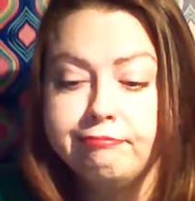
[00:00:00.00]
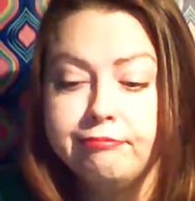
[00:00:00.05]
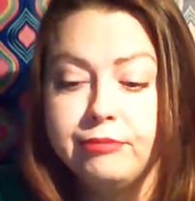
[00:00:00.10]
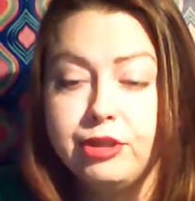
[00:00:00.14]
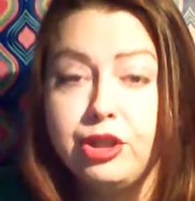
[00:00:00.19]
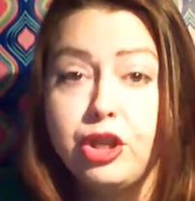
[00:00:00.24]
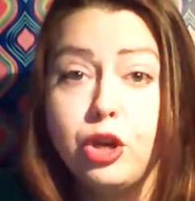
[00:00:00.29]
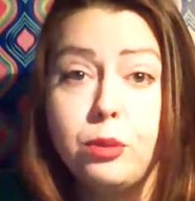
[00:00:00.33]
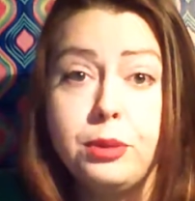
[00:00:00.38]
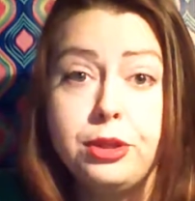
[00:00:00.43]

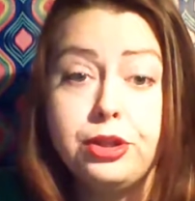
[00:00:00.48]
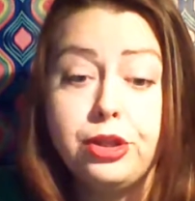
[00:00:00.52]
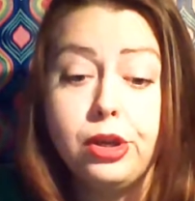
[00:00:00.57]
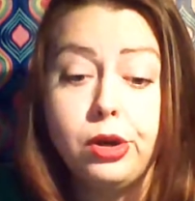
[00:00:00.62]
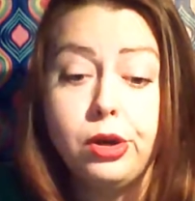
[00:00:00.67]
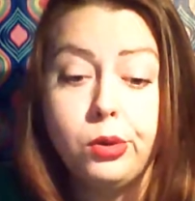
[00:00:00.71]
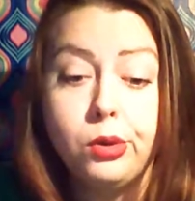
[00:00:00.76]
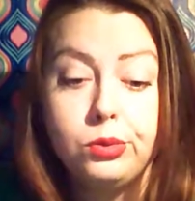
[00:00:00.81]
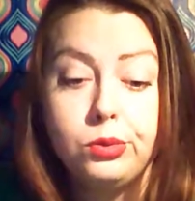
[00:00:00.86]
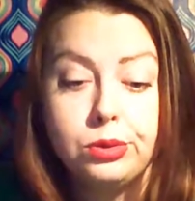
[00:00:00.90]
Toby
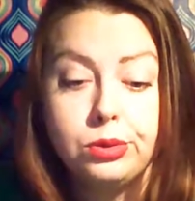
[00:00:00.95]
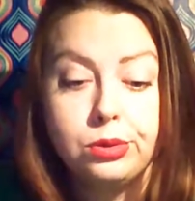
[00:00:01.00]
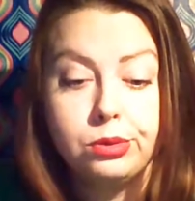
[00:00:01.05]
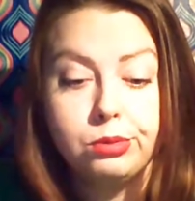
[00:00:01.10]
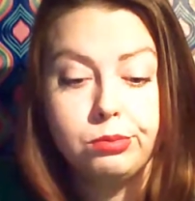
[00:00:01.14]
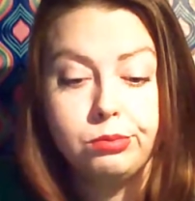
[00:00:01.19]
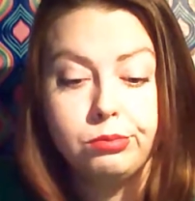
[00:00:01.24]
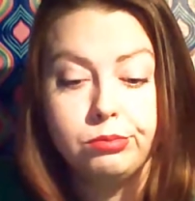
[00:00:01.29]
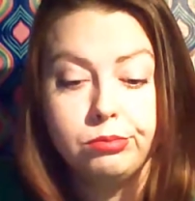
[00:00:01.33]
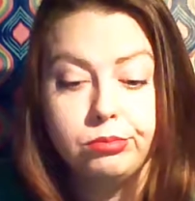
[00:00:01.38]
Jones,
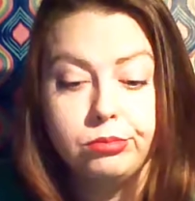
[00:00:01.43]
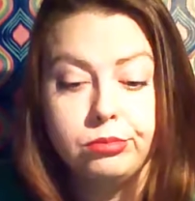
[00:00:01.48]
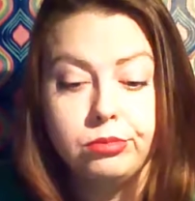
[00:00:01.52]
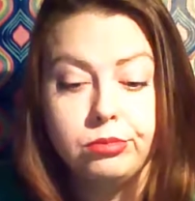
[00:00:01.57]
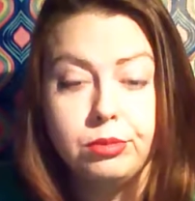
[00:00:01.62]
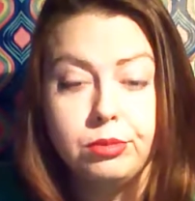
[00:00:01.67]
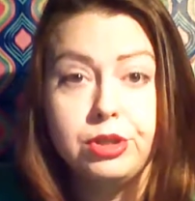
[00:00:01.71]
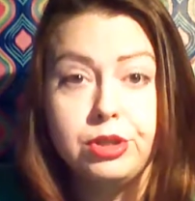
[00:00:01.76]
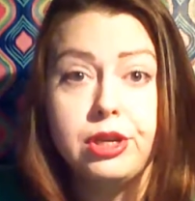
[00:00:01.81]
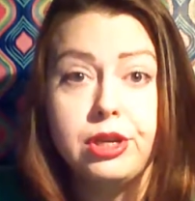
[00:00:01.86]

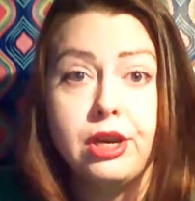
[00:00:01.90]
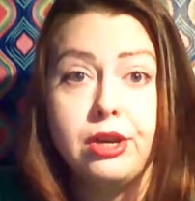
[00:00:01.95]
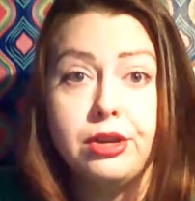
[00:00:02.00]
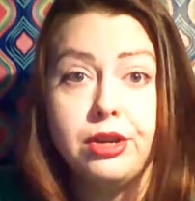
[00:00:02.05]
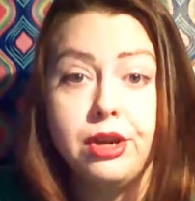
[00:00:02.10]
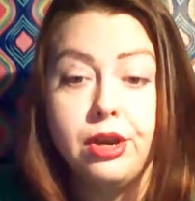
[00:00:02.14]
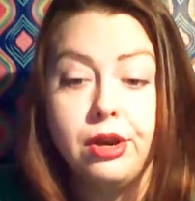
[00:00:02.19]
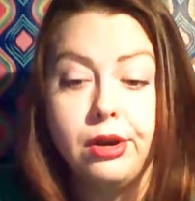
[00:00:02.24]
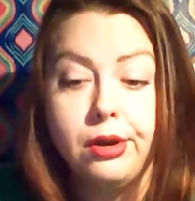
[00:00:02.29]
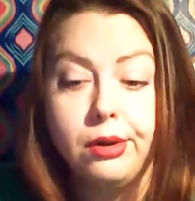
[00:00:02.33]
Michelle
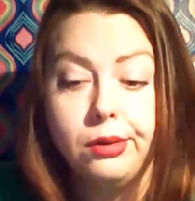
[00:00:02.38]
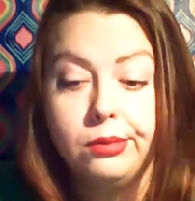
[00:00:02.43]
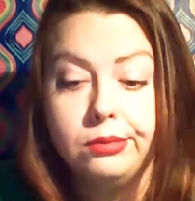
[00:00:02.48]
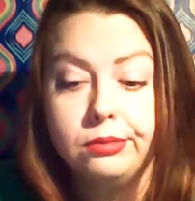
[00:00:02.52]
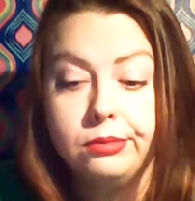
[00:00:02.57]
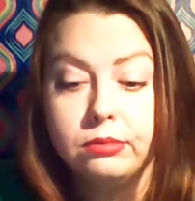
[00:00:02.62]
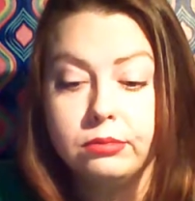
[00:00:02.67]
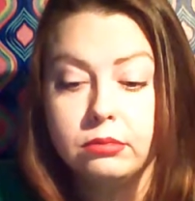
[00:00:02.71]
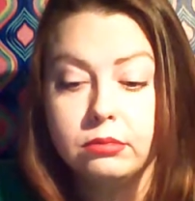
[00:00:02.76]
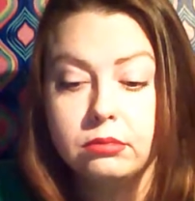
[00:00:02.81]
Yeoh,
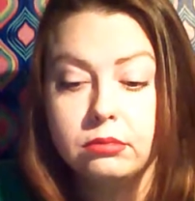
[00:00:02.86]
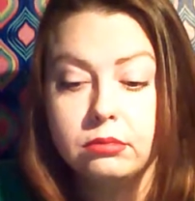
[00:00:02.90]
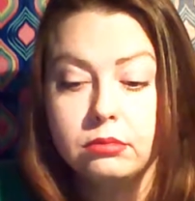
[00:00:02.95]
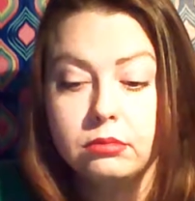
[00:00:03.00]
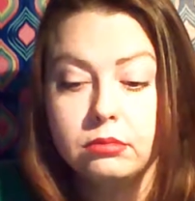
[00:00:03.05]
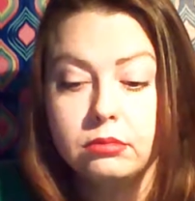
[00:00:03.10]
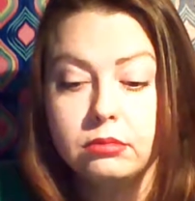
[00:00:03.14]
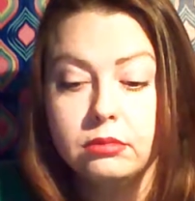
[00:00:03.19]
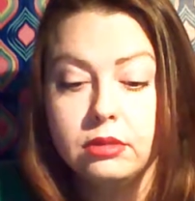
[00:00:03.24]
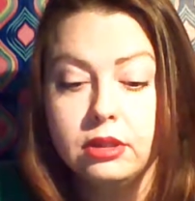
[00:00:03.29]

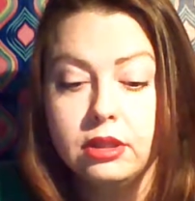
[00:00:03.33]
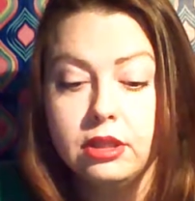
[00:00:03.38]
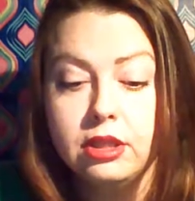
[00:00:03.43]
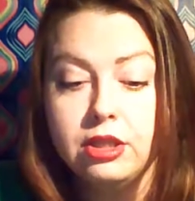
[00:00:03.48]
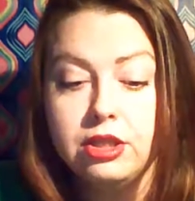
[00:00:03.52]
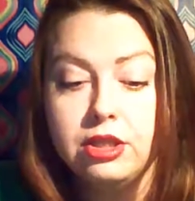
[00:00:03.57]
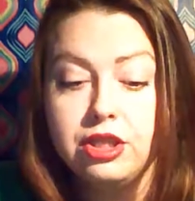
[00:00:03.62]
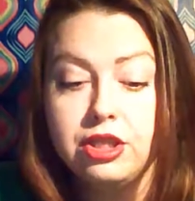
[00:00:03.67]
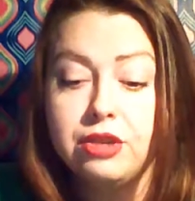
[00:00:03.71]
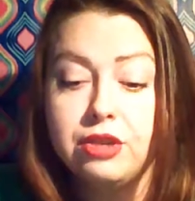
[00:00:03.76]

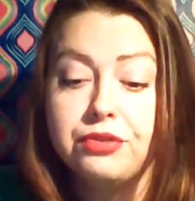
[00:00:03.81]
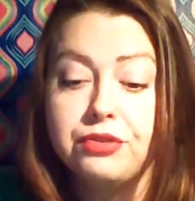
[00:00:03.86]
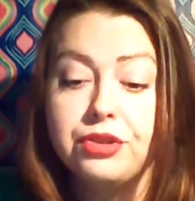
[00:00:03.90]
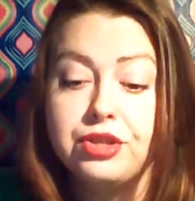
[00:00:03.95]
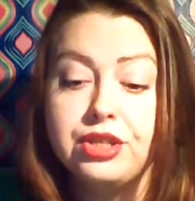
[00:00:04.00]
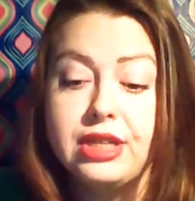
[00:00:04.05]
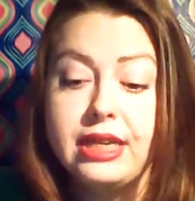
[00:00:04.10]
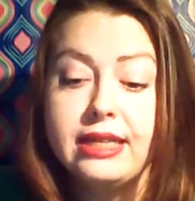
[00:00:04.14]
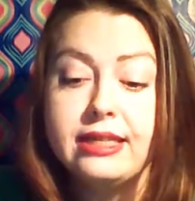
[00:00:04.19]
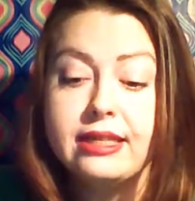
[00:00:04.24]
Jennifer
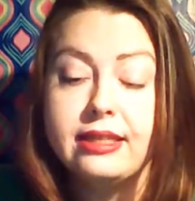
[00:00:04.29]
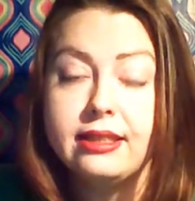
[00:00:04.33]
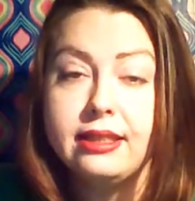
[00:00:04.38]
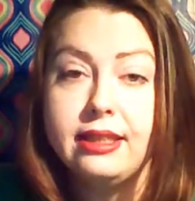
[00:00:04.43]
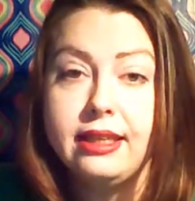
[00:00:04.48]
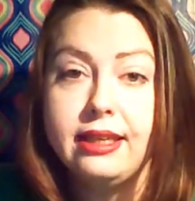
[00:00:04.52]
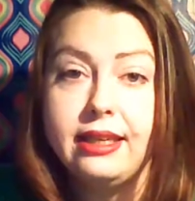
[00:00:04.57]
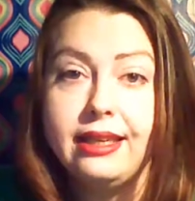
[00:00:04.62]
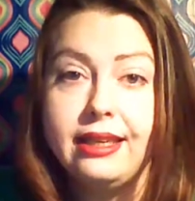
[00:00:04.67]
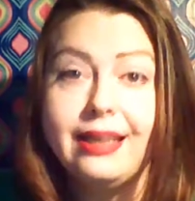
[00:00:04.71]
Jason
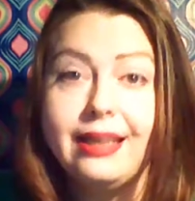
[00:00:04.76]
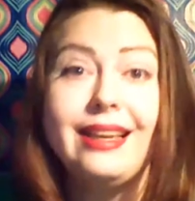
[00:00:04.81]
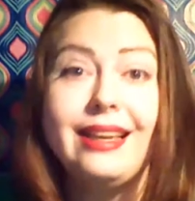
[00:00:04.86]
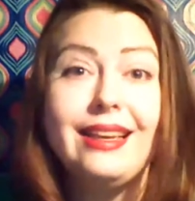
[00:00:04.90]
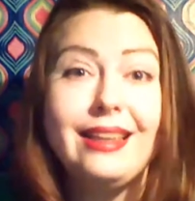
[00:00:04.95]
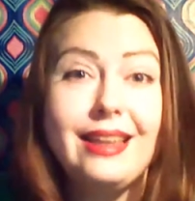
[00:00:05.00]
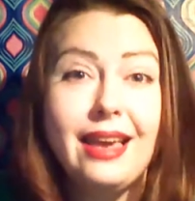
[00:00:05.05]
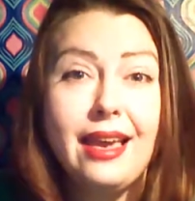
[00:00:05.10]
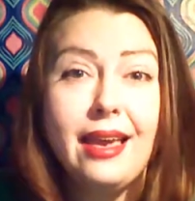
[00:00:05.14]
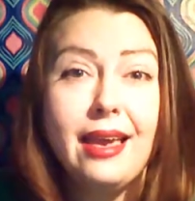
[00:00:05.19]
Leigh,
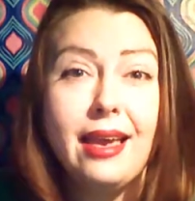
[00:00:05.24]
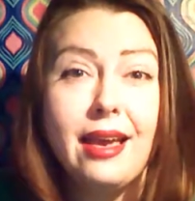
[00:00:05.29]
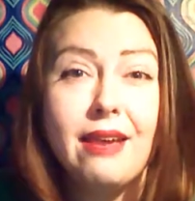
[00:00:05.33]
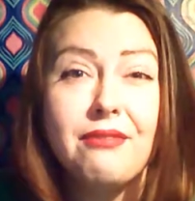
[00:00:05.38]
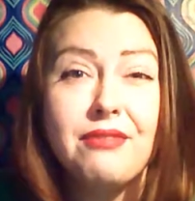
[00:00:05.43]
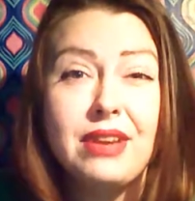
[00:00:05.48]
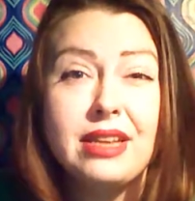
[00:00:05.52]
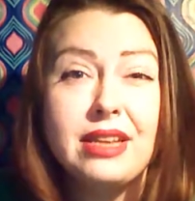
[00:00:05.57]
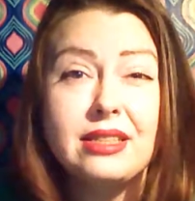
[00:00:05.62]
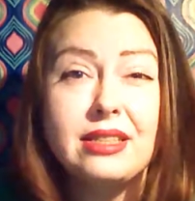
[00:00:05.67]
yeah,
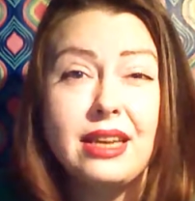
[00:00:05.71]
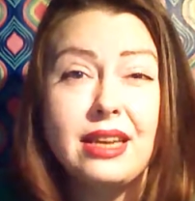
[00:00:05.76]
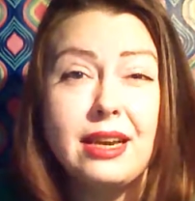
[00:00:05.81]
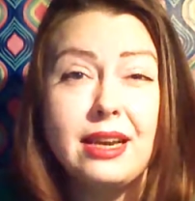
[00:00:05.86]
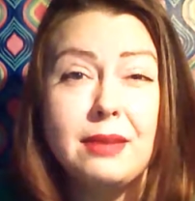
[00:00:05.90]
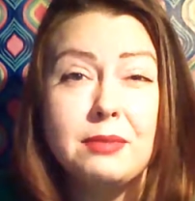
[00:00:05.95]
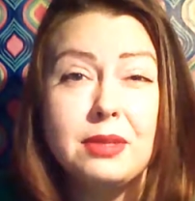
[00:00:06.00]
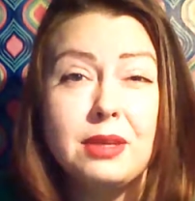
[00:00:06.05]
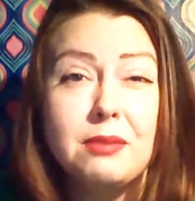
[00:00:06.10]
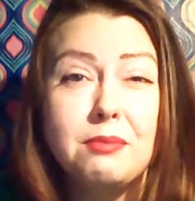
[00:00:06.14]
Fast
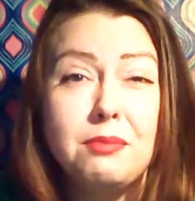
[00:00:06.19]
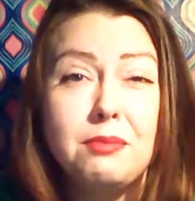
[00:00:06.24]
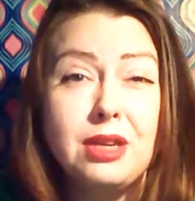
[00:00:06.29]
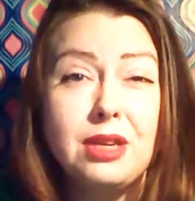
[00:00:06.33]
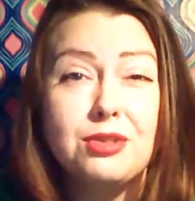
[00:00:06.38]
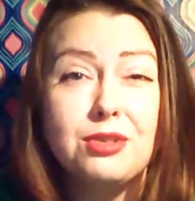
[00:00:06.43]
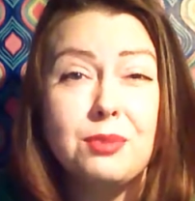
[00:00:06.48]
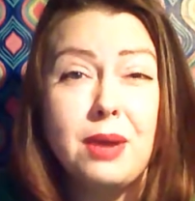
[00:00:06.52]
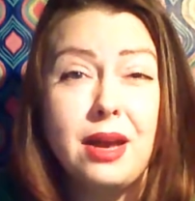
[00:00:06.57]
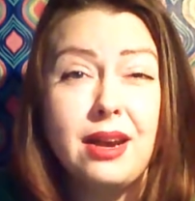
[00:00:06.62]
Times at
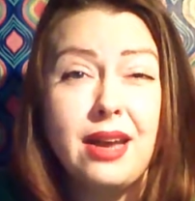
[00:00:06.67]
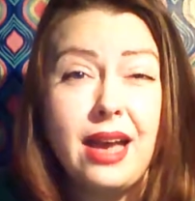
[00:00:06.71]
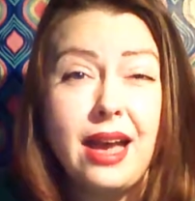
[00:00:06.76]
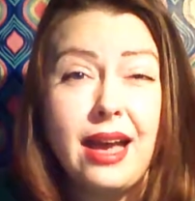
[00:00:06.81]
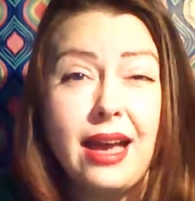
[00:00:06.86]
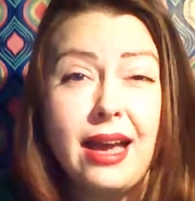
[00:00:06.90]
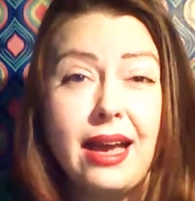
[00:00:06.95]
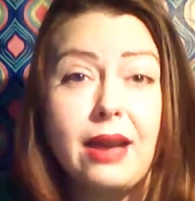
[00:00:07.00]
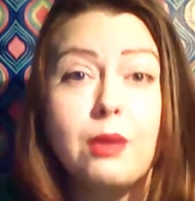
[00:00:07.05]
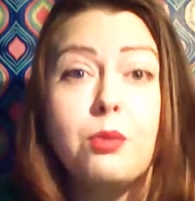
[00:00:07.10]
Ridgemont
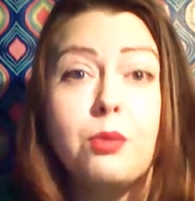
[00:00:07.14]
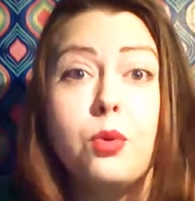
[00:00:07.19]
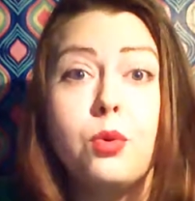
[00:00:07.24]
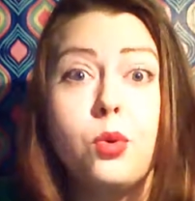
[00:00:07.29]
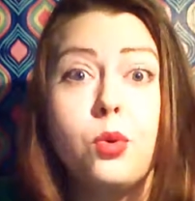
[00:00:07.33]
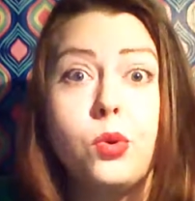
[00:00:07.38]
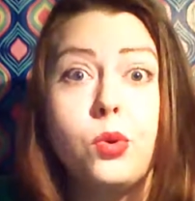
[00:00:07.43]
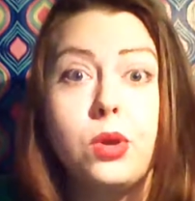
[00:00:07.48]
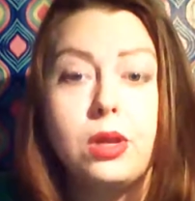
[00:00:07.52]
High, woo,